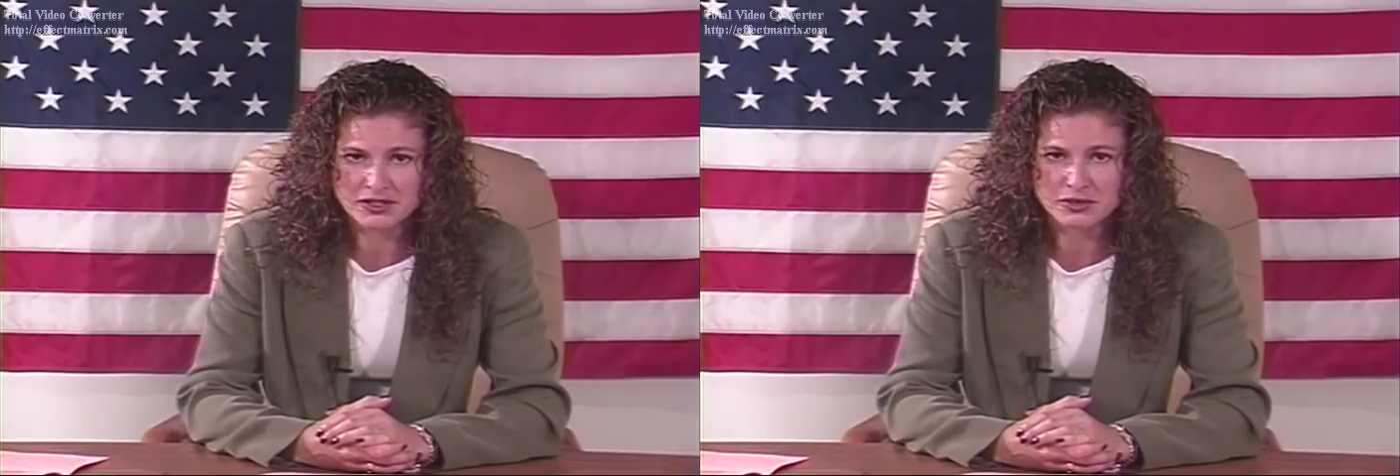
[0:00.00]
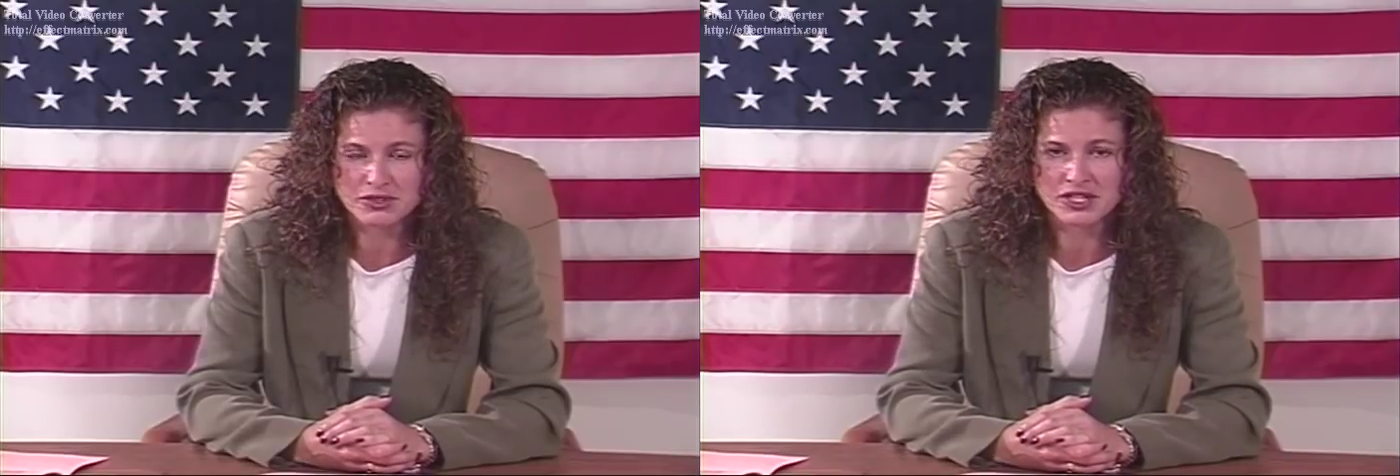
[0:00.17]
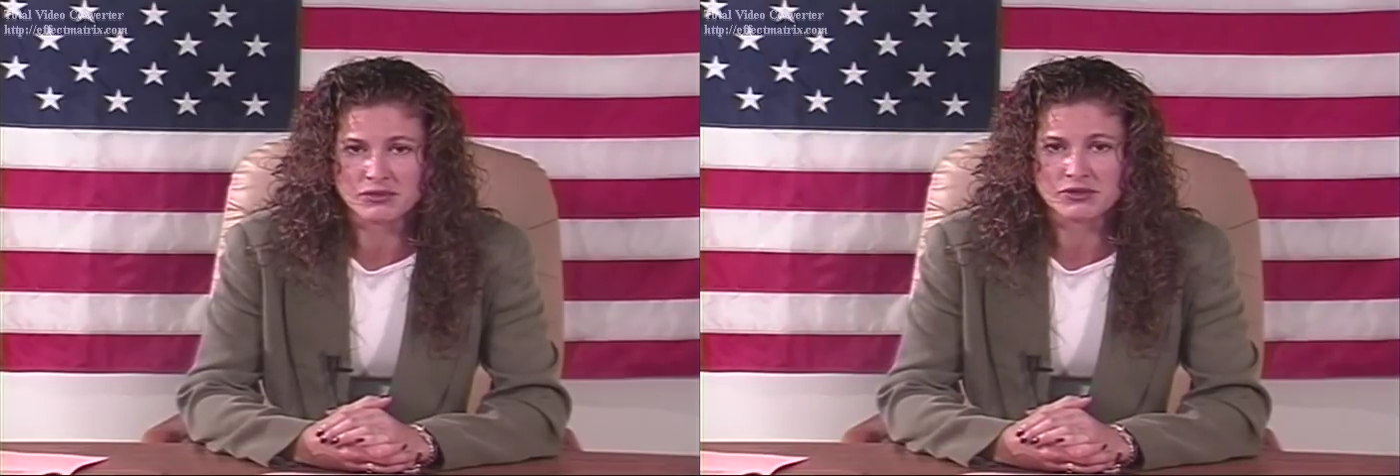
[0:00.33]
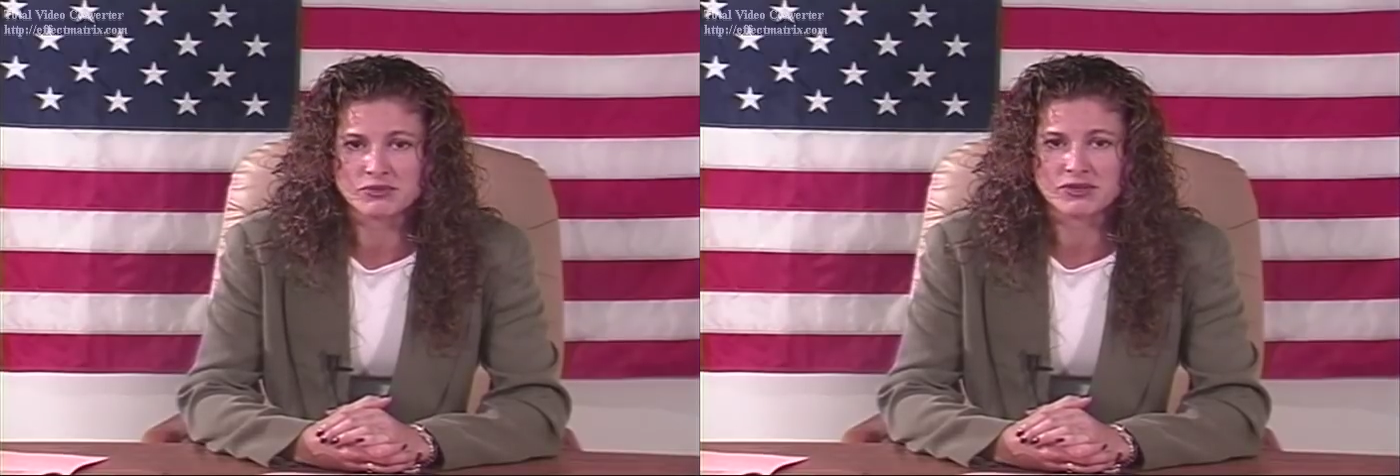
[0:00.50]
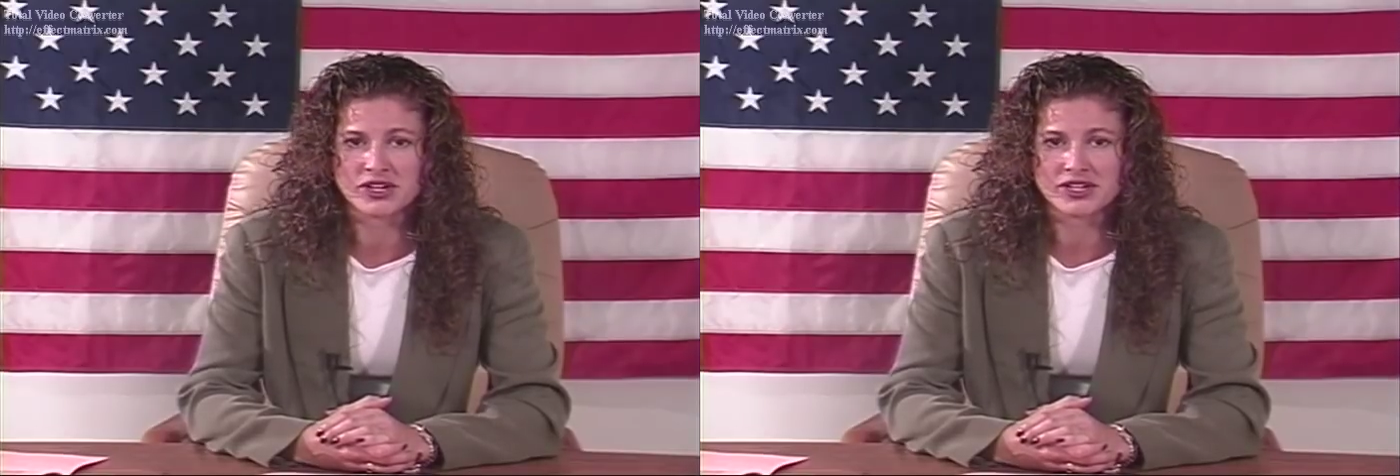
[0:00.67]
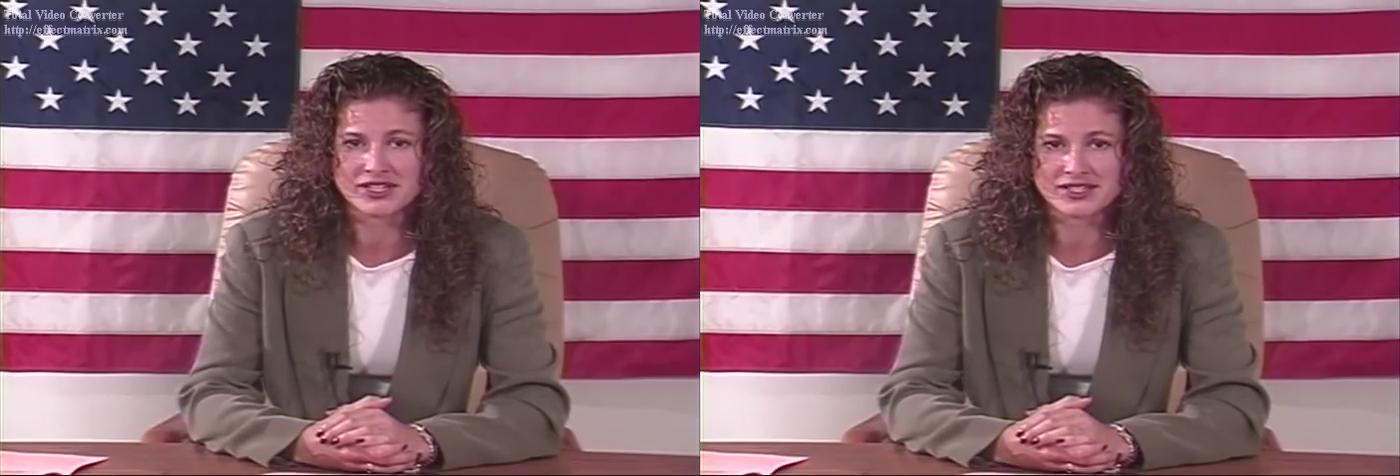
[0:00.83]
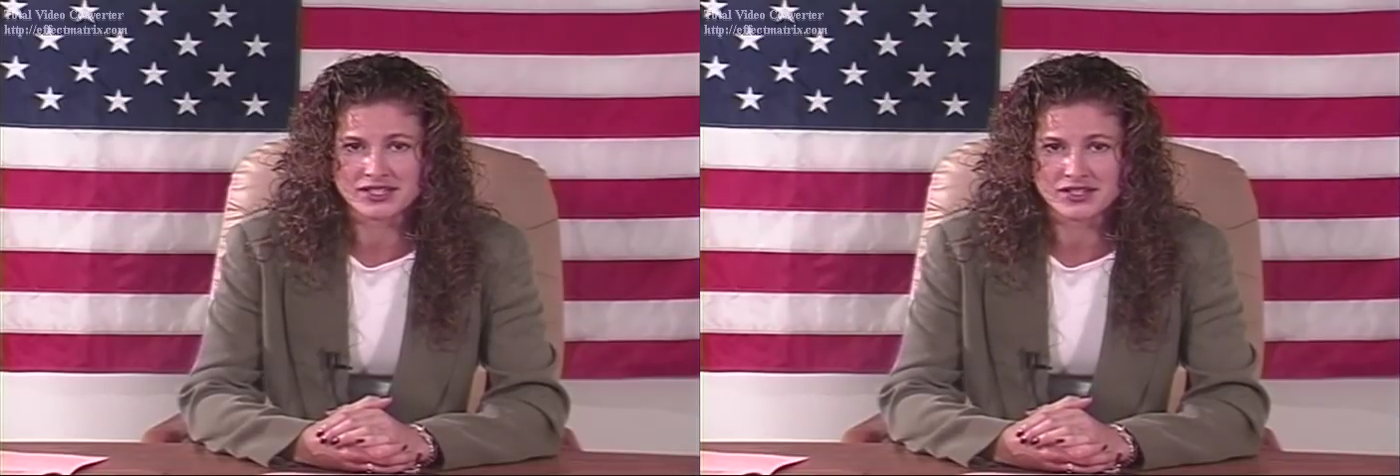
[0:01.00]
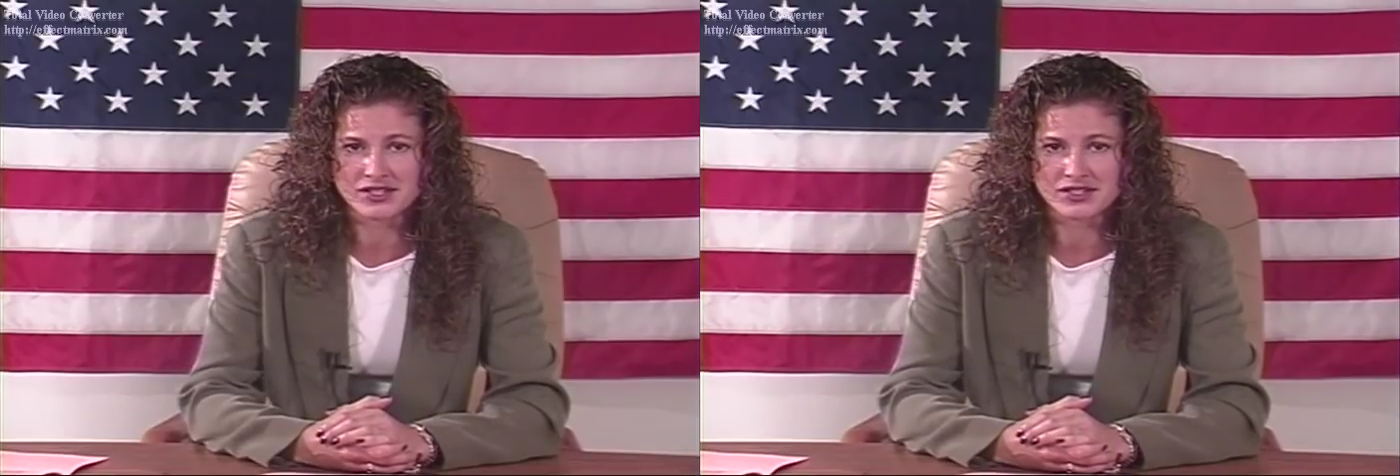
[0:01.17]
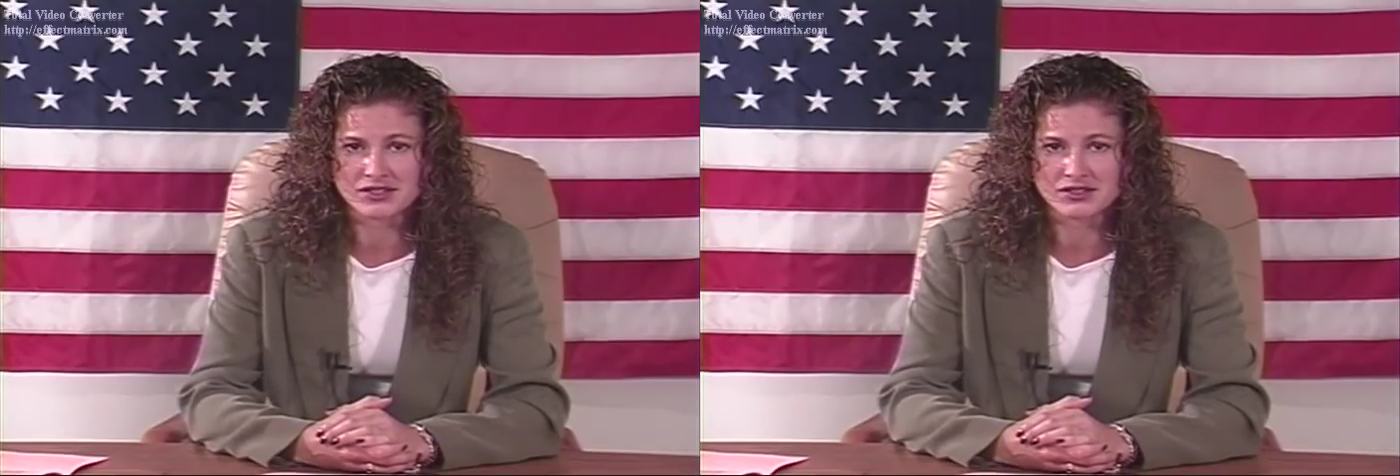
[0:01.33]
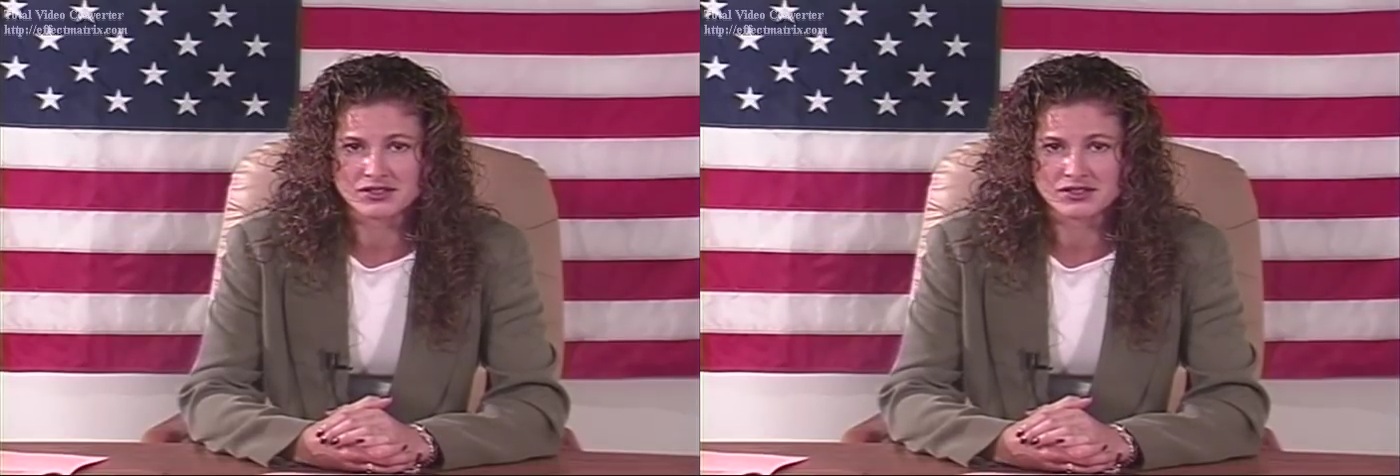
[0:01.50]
to become an American citizen.